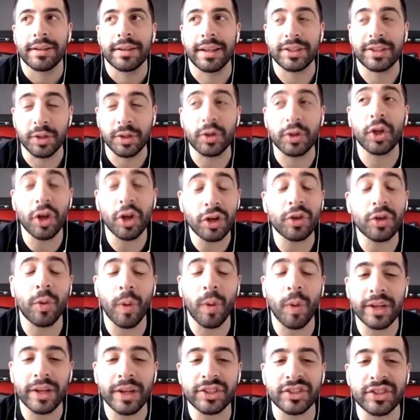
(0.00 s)
it's a good
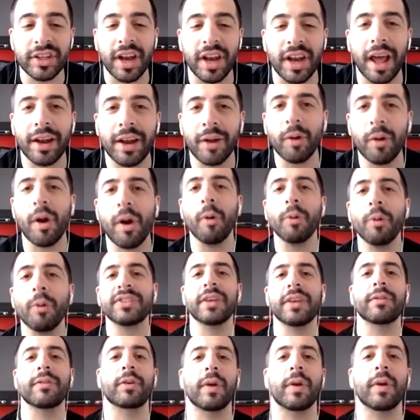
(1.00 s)
question. I don't always
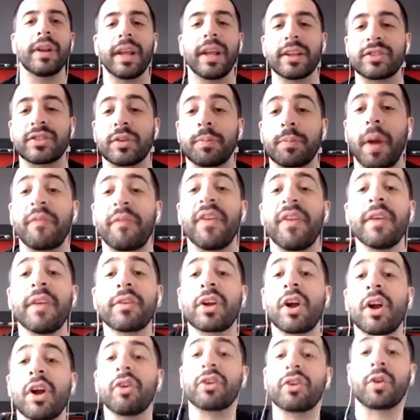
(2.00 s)
have a great answer. My favorite
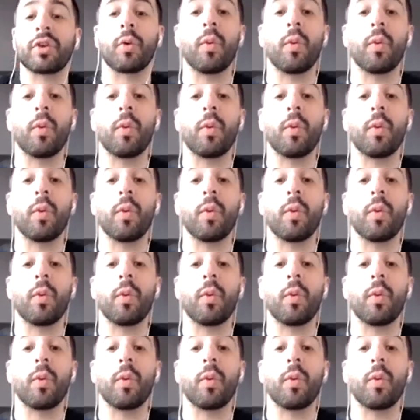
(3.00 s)
color to